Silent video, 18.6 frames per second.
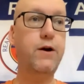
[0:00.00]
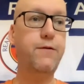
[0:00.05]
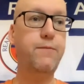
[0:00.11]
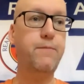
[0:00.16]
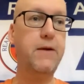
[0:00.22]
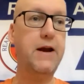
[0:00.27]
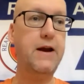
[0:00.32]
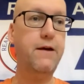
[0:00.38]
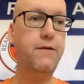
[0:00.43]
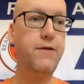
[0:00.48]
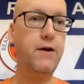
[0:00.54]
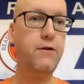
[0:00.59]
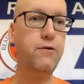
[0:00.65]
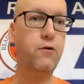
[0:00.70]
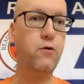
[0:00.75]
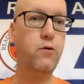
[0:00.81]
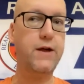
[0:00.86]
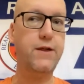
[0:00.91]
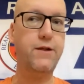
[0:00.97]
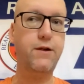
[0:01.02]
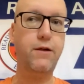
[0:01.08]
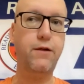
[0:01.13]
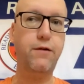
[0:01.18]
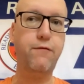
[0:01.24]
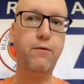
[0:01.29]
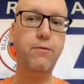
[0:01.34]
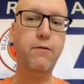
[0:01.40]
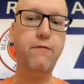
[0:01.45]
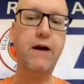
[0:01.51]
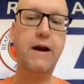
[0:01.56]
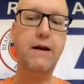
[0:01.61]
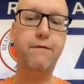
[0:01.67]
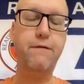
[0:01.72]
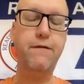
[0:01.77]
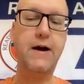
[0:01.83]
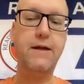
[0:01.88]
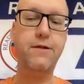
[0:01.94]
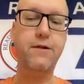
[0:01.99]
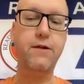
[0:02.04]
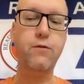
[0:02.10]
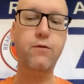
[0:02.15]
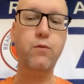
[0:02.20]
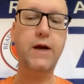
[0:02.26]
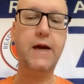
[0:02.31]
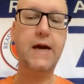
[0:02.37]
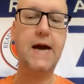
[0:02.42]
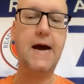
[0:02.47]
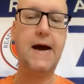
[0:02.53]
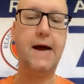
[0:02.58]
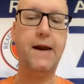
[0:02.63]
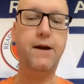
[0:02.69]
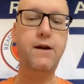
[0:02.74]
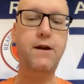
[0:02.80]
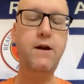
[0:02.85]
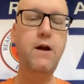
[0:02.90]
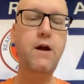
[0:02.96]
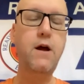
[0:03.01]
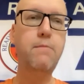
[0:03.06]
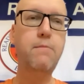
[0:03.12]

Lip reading: as many of those questions from the Reading fans as we can.